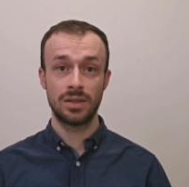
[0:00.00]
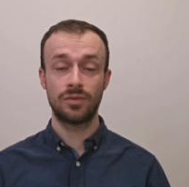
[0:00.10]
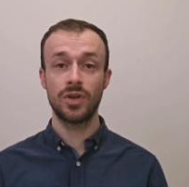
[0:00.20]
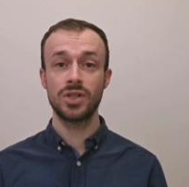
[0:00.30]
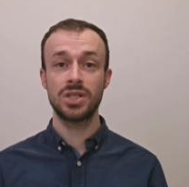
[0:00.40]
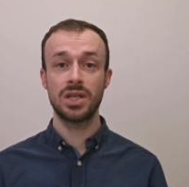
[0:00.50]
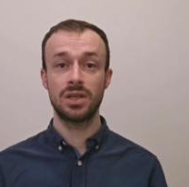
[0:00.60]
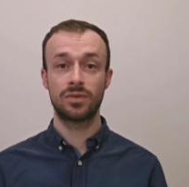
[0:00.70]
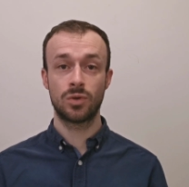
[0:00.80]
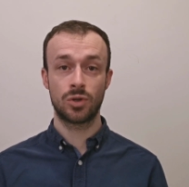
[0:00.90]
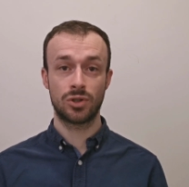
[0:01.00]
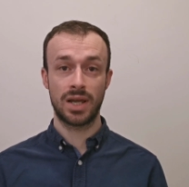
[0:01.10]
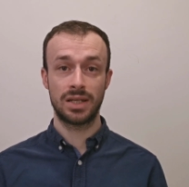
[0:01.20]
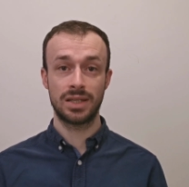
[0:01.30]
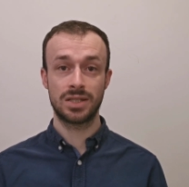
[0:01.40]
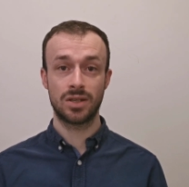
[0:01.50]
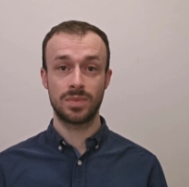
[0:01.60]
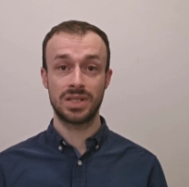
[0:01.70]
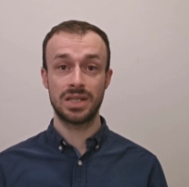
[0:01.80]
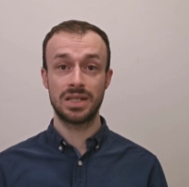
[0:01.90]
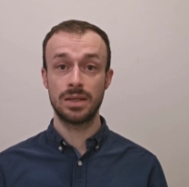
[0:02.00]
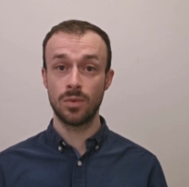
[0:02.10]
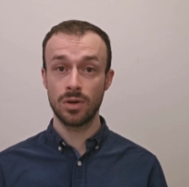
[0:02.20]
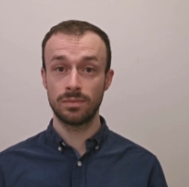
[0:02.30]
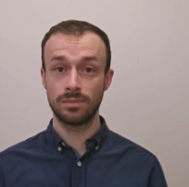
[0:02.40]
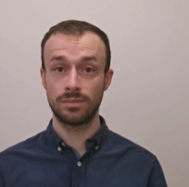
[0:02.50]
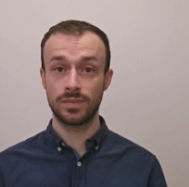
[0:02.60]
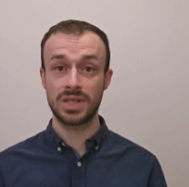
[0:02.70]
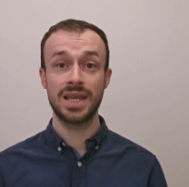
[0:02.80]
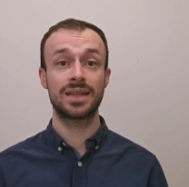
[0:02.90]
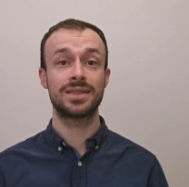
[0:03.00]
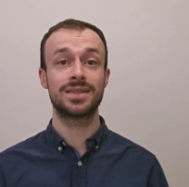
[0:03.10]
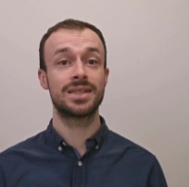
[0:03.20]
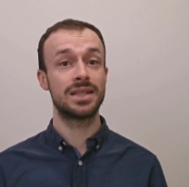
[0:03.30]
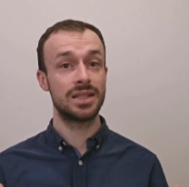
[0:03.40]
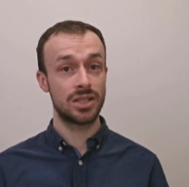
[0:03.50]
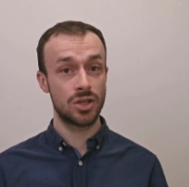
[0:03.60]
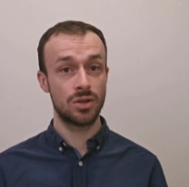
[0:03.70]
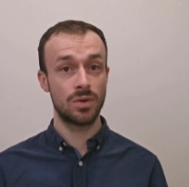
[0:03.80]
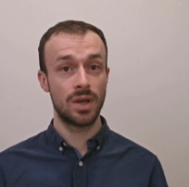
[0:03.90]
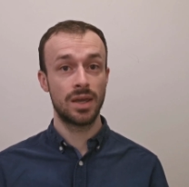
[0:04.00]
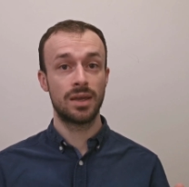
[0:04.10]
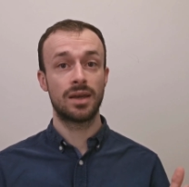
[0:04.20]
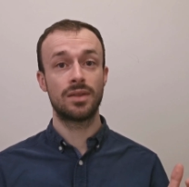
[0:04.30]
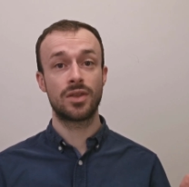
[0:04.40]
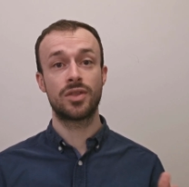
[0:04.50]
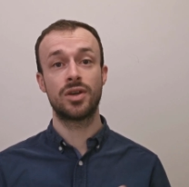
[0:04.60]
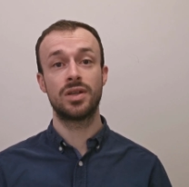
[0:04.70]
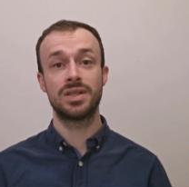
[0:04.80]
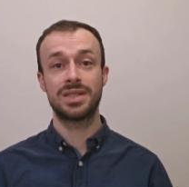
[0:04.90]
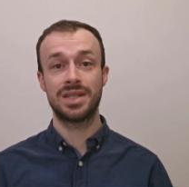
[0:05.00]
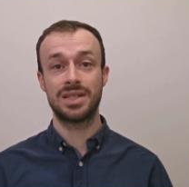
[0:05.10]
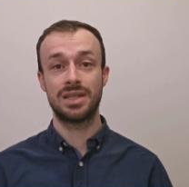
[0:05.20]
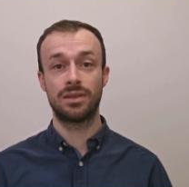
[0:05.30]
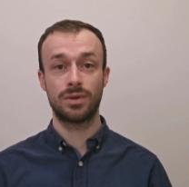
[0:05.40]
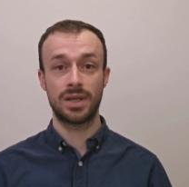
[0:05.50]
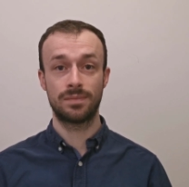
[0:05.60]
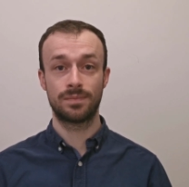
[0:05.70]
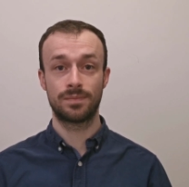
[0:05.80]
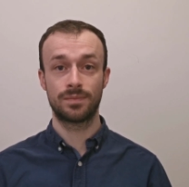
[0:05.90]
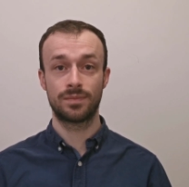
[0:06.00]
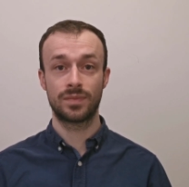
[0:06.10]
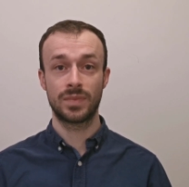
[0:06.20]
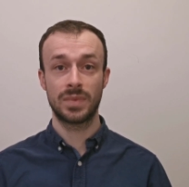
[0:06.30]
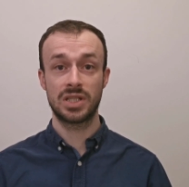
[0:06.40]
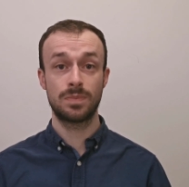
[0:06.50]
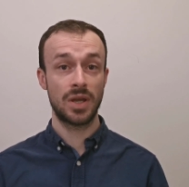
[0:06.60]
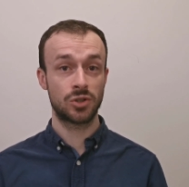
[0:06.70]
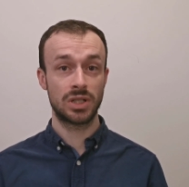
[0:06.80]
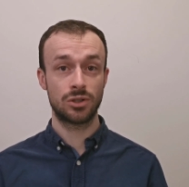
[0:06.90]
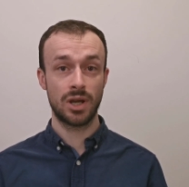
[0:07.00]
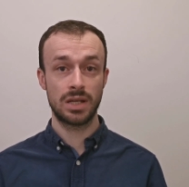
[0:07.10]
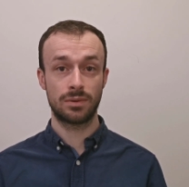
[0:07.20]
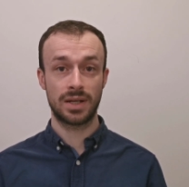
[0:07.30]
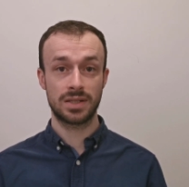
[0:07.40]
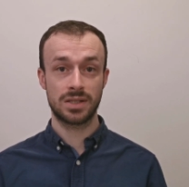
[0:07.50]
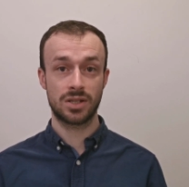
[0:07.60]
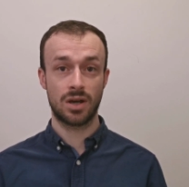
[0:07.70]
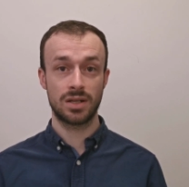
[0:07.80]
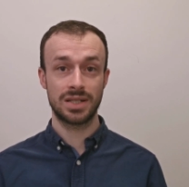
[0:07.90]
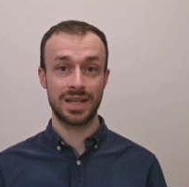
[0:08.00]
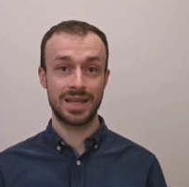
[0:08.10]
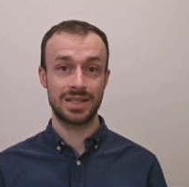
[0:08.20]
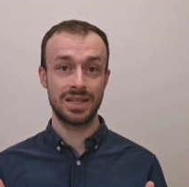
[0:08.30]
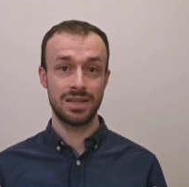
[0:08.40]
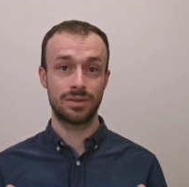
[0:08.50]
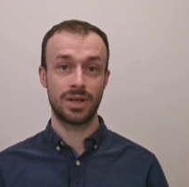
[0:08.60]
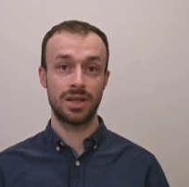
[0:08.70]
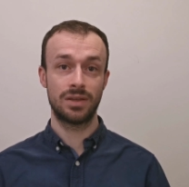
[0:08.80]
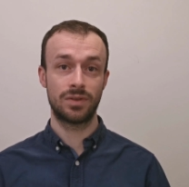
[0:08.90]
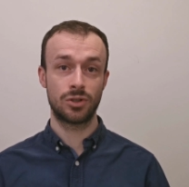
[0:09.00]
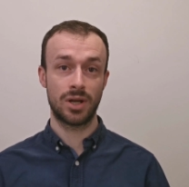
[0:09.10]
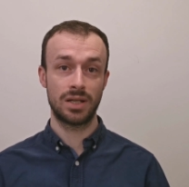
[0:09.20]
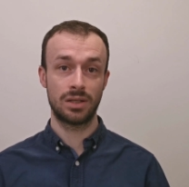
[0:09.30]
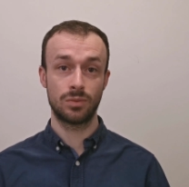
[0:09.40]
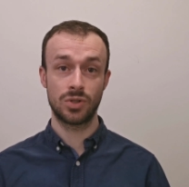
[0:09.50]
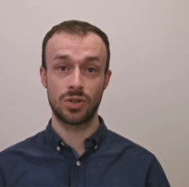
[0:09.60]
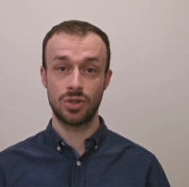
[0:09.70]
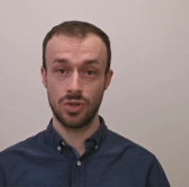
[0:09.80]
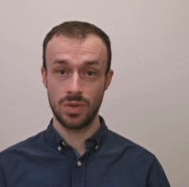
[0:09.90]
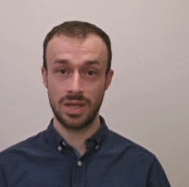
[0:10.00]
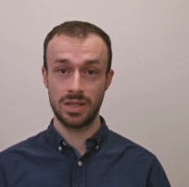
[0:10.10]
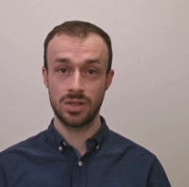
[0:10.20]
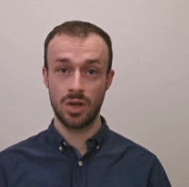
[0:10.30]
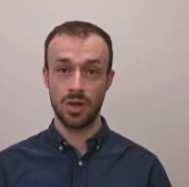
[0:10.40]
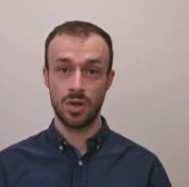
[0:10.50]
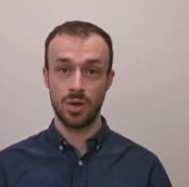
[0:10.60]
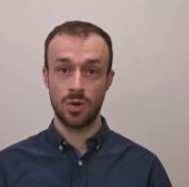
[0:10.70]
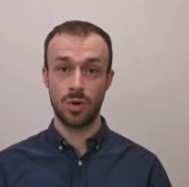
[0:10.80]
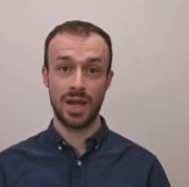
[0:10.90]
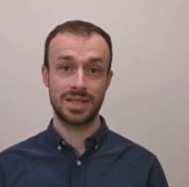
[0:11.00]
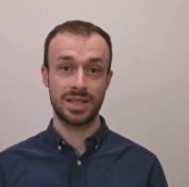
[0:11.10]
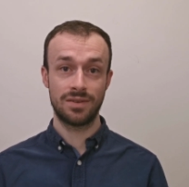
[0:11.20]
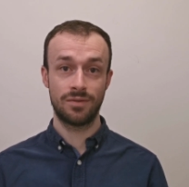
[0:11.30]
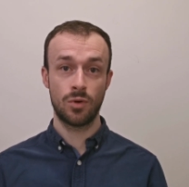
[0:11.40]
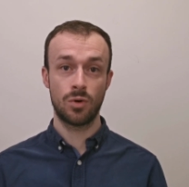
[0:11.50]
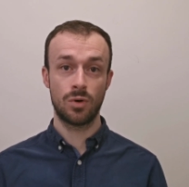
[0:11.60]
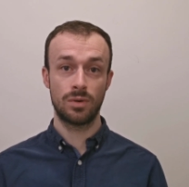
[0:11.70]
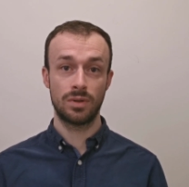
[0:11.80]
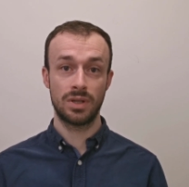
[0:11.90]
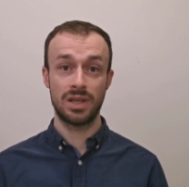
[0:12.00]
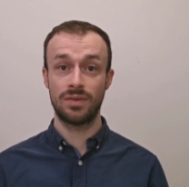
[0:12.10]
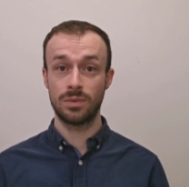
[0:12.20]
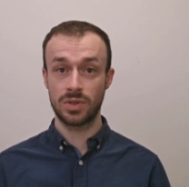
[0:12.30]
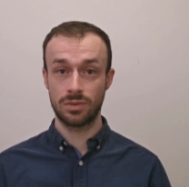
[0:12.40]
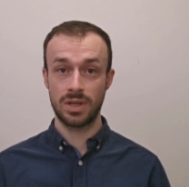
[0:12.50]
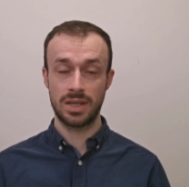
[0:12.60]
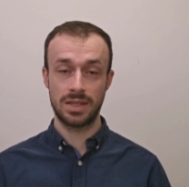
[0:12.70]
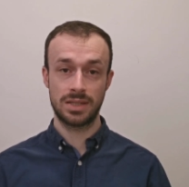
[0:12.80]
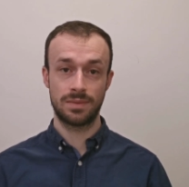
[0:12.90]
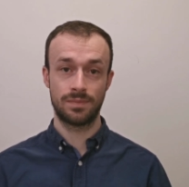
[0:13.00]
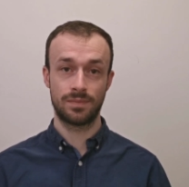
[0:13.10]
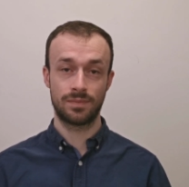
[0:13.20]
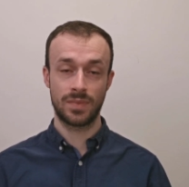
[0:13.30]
The first year of core training is dubbed C T one, the second C T two, and the third C T three. Specialty training ranks start at S T three if the training was two years, or S T four if it was three years.